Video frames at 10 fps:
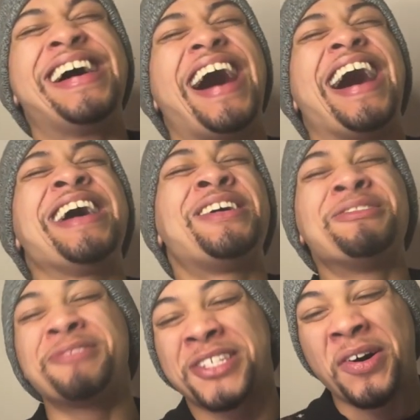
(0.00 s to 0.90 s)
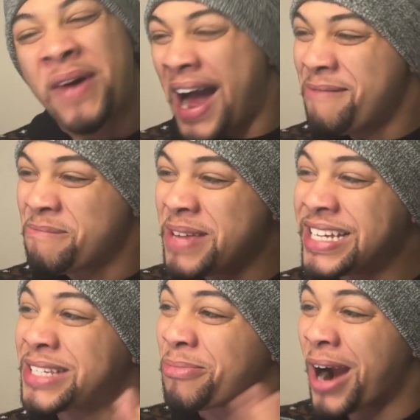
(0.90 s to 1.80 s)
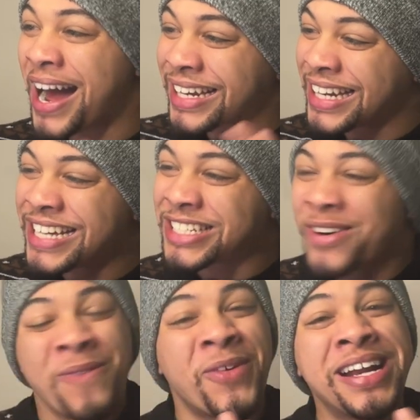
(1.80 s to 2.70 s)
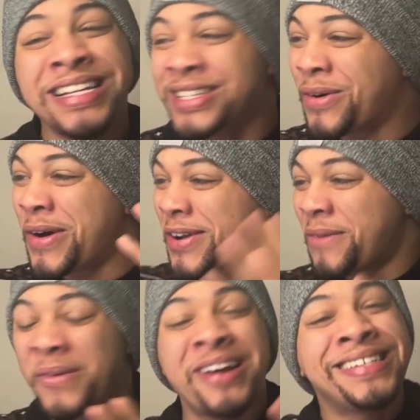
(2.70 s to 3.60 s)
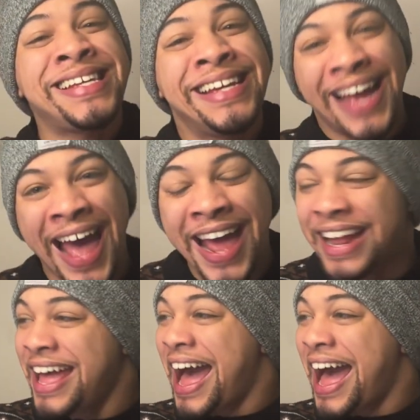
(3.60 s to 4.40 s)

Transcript: I hope so. I miss Brock Lesnar. What is going on? Where is he at?